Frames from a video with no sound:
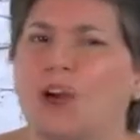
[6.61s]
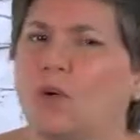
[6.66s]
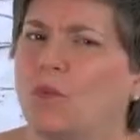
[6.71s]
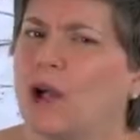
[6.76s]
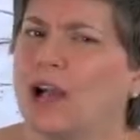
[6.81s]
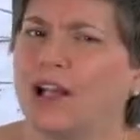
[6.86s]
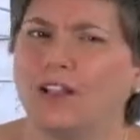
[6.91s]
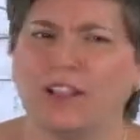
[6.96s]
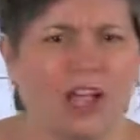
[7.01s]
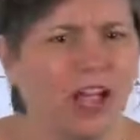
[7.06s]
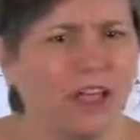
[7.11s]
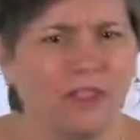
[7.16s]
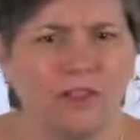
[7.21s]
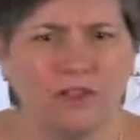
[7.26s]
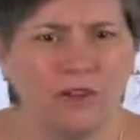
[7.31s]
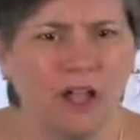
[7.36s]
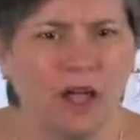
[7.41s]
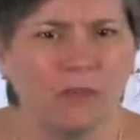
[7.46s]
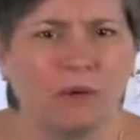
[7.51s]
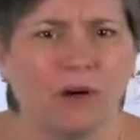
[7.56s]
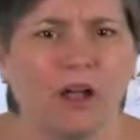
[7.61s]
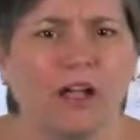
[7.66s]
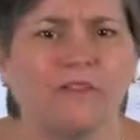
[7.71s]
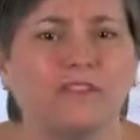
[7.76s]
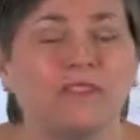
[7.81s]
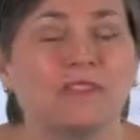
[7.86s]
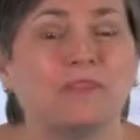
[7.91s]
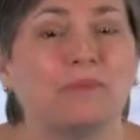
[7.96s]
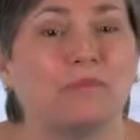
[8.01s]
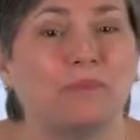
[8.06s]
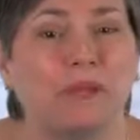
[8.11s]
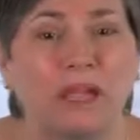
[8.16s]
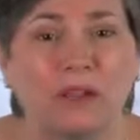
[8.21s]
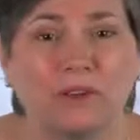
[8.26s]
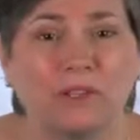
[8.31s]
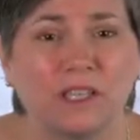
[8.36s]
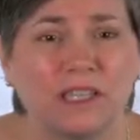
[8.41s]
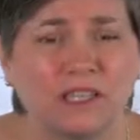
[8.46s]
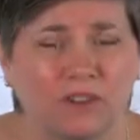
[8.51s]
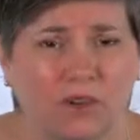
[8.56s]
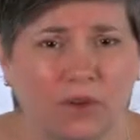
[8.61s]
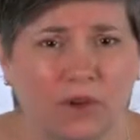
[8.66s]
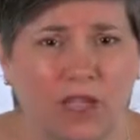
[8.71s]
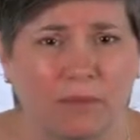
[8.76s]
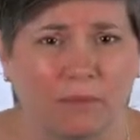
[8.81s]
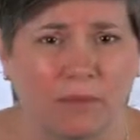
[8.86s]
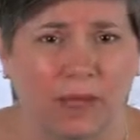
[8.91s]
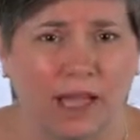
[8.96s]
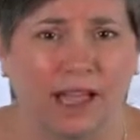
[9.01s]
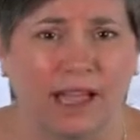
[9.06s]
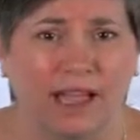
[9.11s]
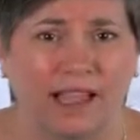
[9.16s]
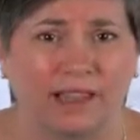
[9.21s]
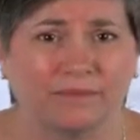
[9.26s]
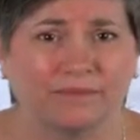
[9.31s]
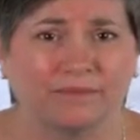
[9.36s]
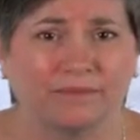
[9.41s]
while other nonprofits barely scrape by?